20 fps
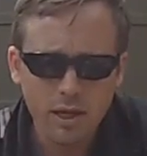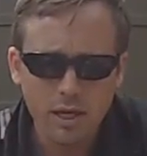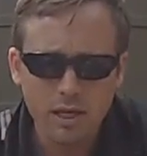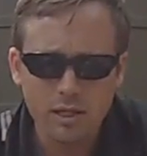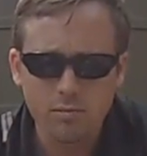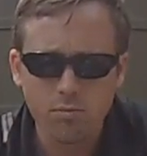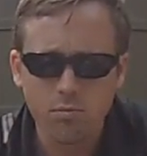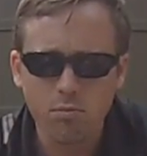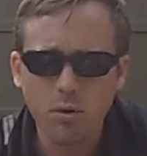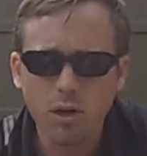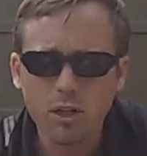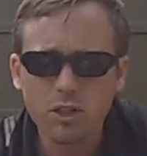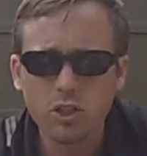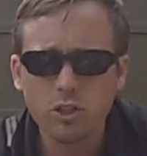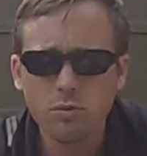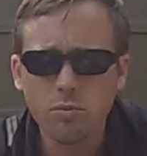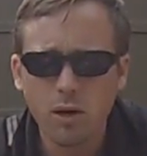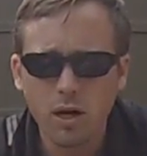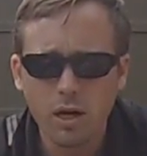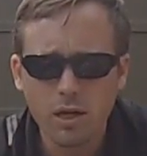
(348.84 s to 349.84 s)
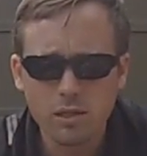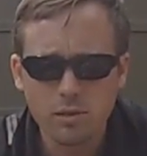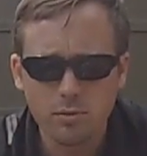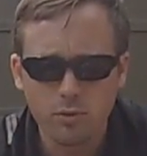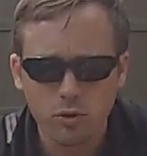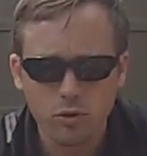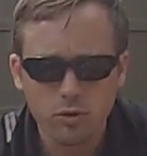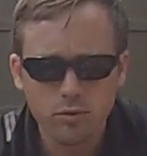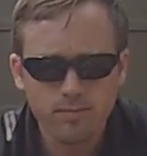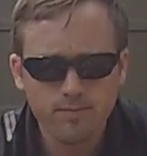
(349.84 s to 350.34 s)
as much as
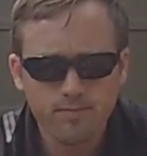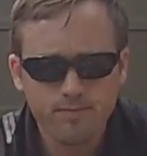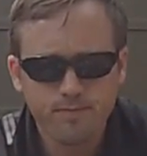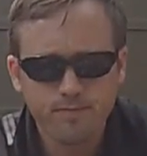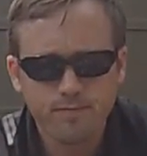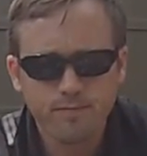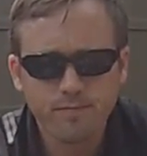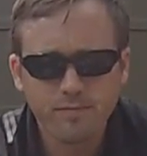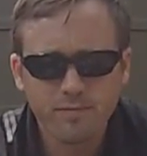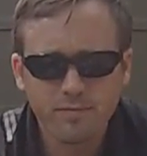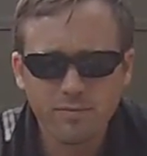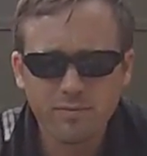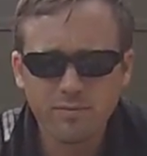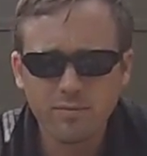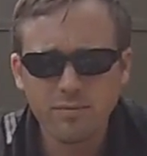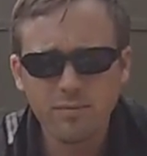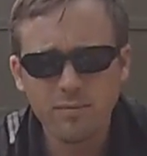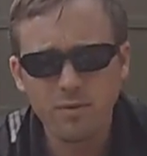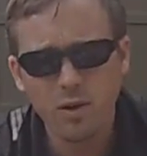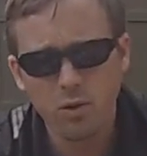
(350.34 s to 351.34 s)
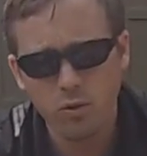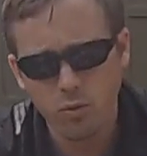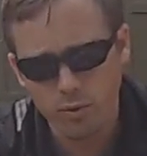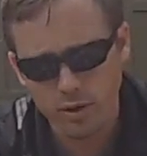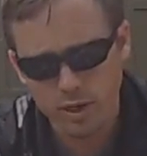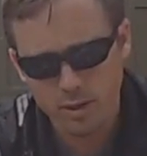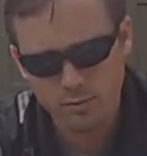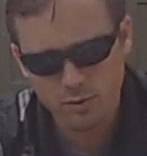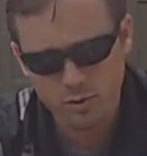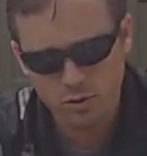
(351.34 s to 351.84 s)
possible
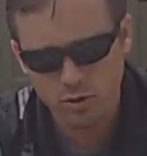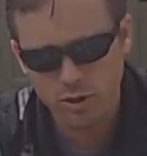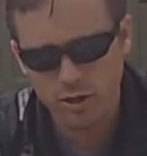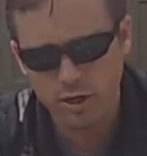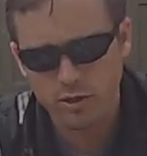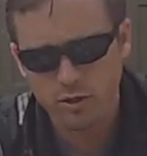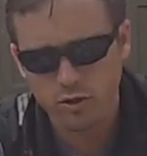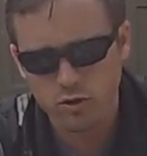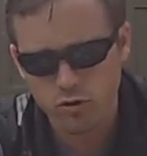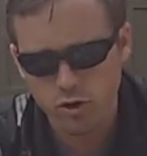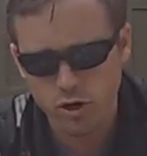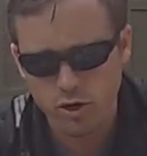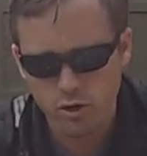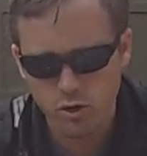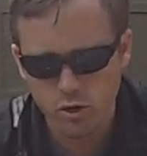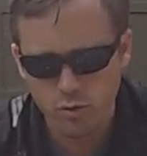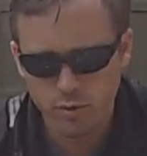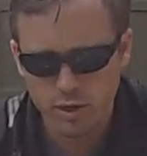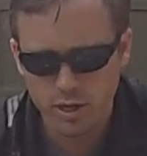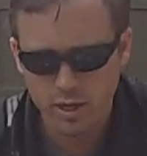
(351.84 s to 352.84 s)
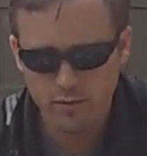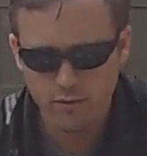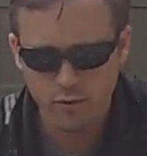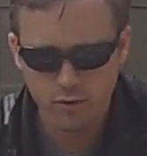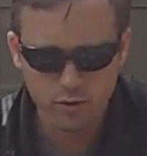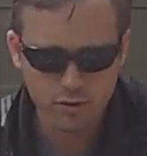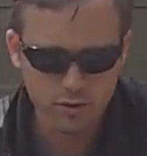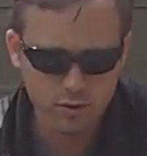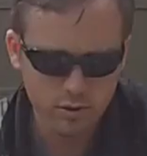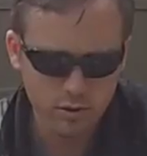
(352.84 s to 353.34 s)
when I'm starting to train new behaviors.
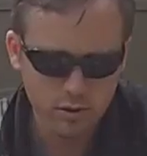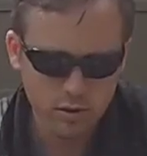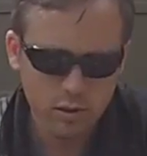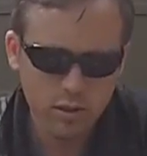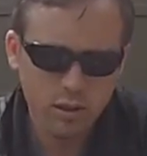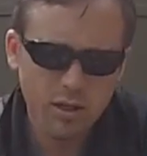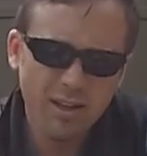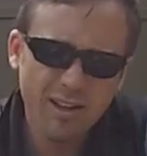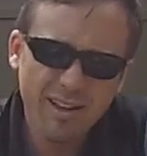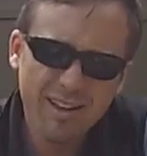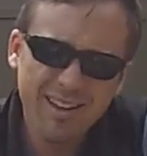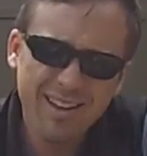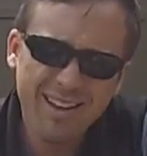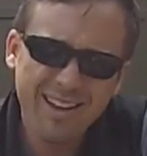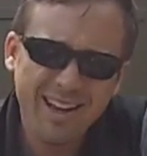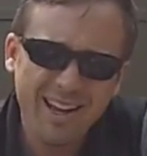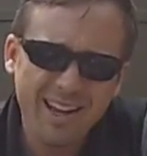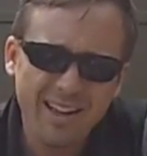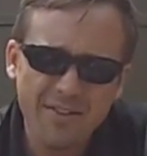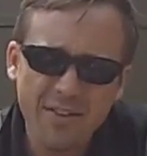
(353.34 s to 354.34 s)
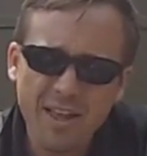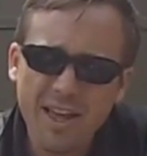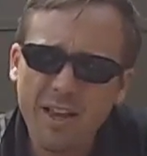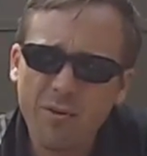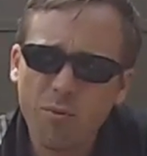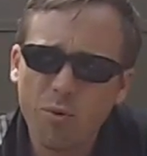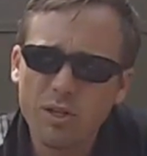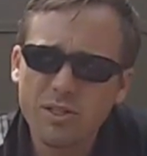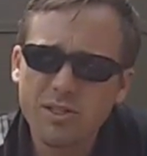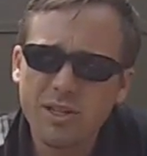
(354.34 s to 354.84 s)
And
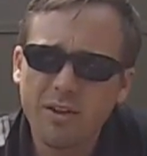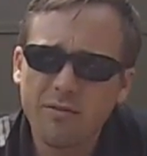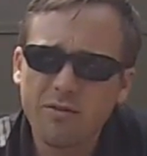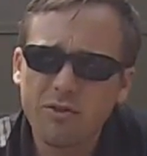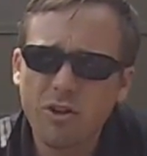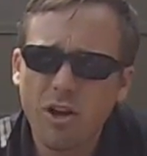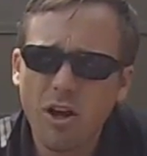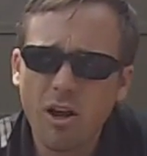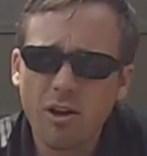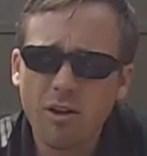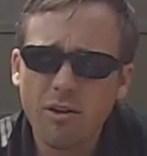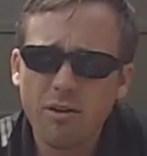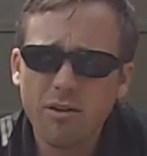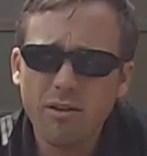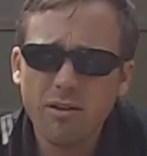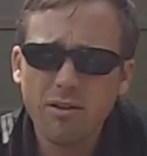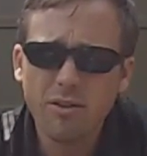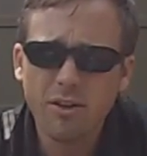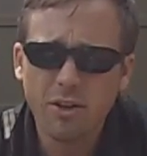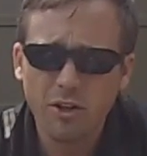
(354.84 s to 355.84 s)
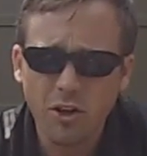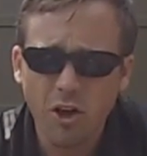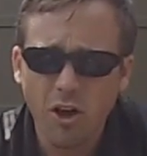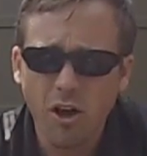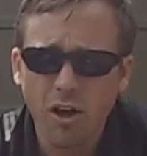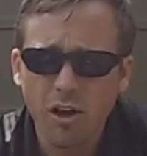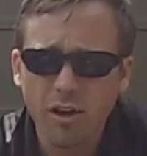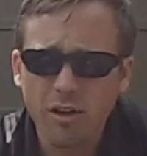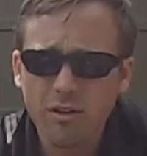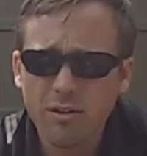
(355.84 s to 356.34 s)
then once I've taught the
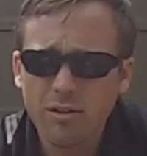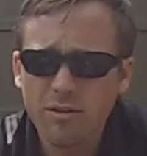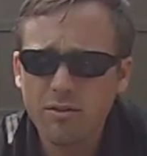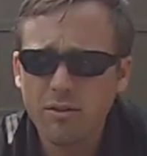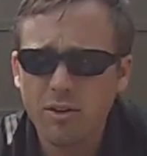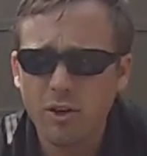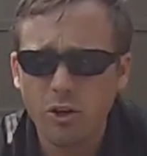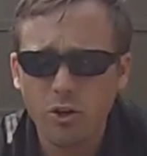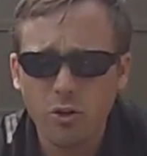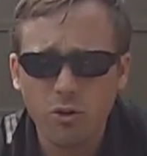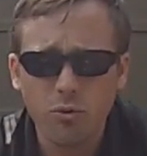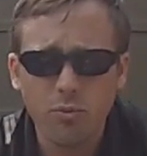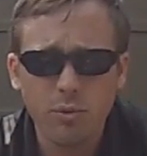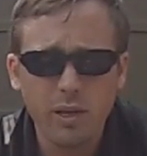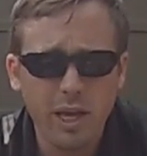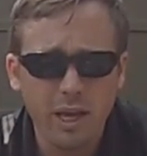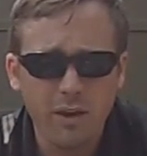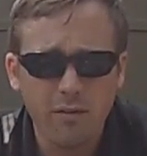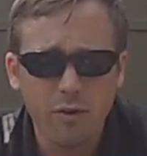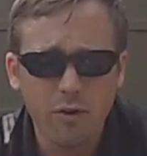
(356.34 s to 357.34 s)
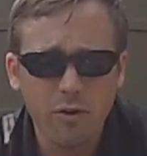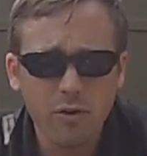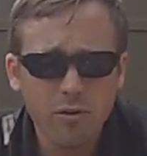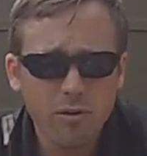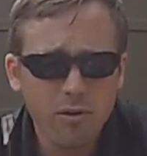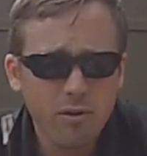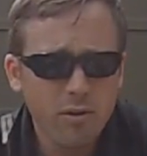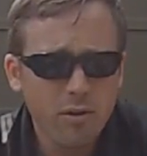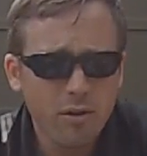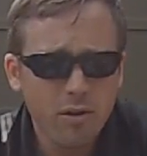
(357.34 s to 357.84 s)
dog the new behavior
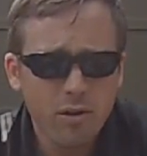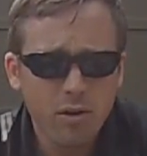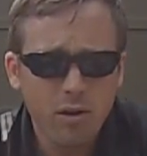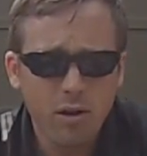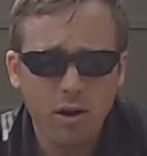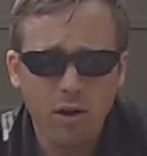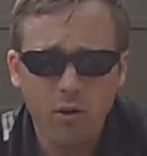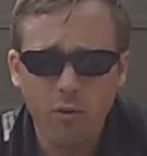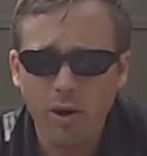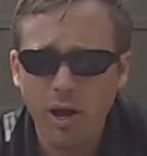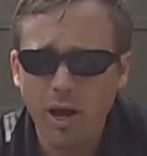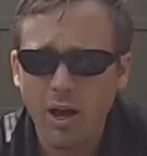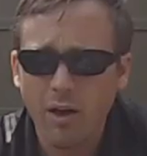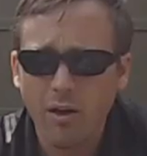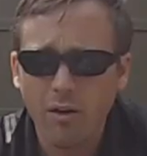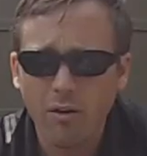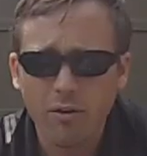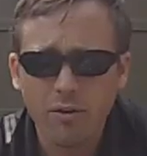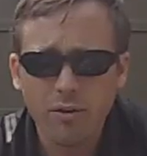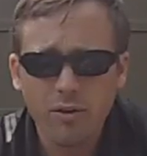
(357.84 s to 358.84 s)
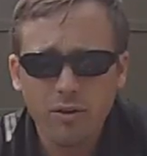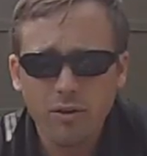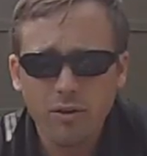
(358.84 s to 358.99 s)
around